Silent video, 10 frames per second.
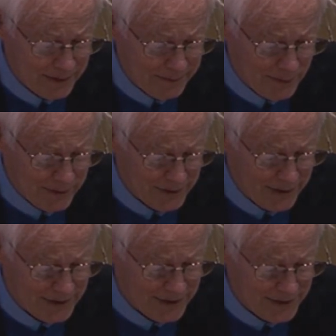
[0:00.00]
Court
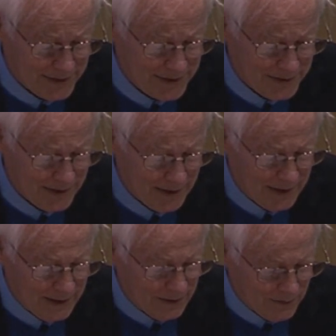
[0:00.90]
justices
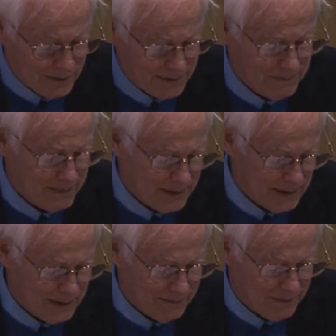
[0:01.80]
or
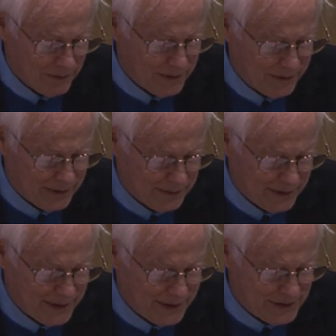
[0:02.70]
uh, vote on their
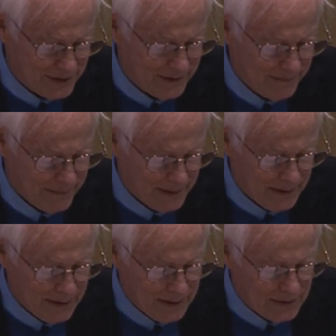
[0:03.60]
retention
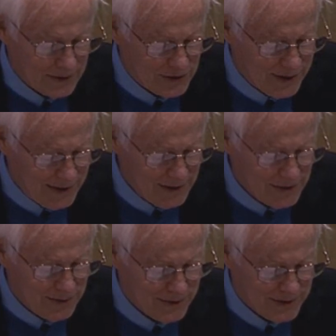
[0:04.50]
to change
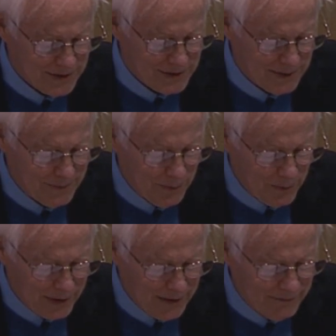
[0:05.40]
to a system where
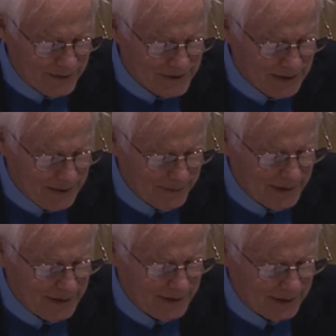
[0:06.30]
governors
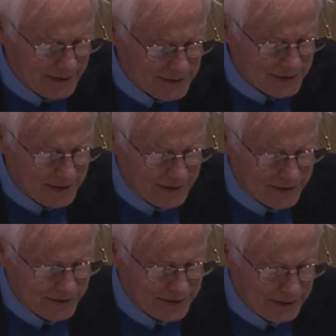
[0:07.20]
nominate and
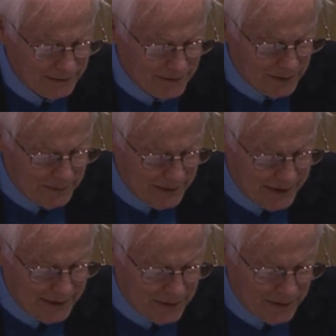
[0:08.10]
legislatures confirm high
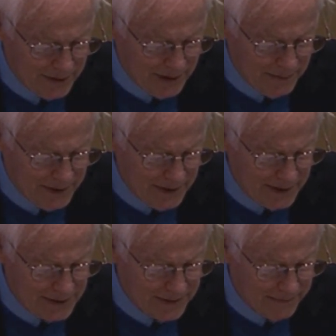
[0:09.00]
court
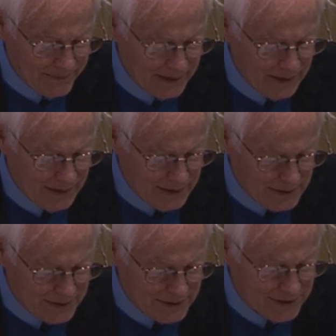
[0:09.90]
nominees. Justice